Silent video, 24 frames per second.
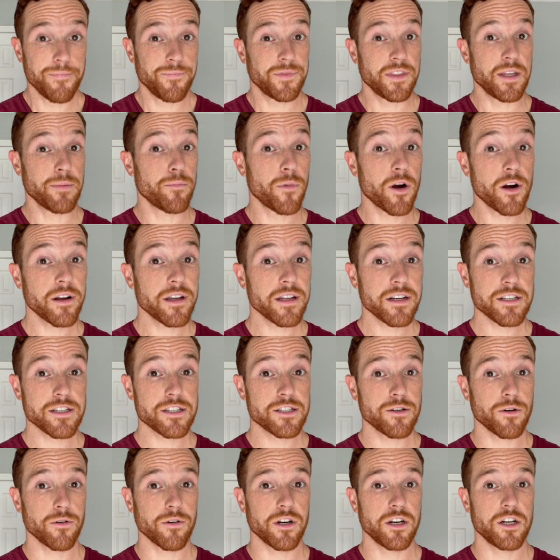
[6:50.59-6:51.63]
the market is
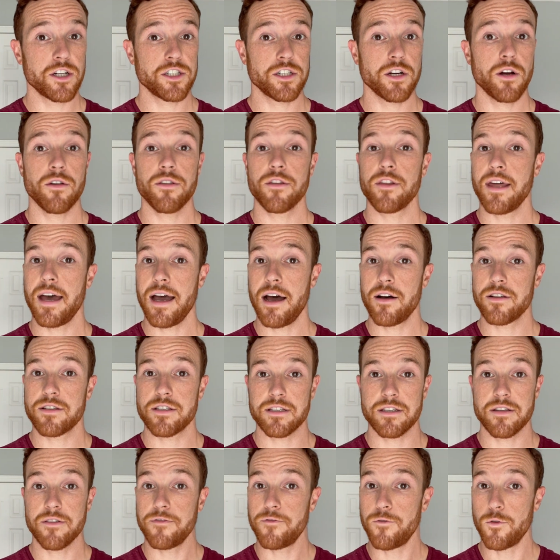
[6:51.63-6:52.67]
still going to show that the house
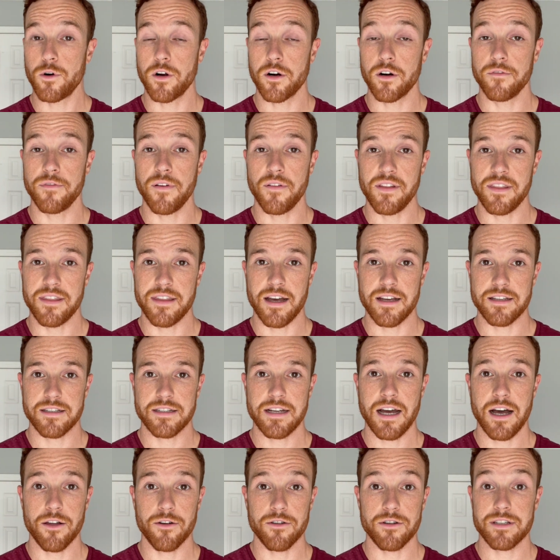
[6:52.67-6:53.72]
is at
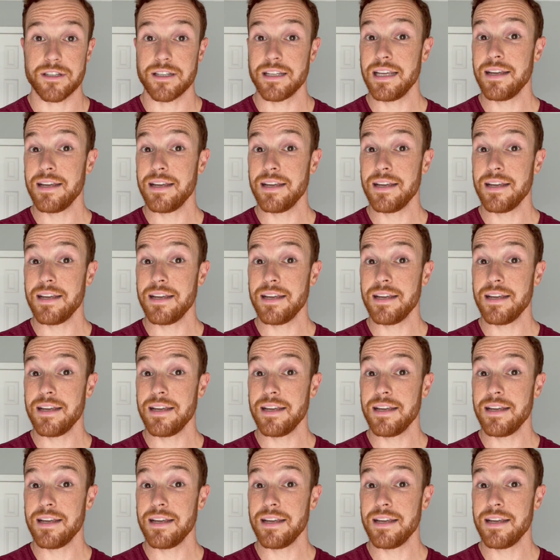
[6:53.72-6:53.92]
$450,000,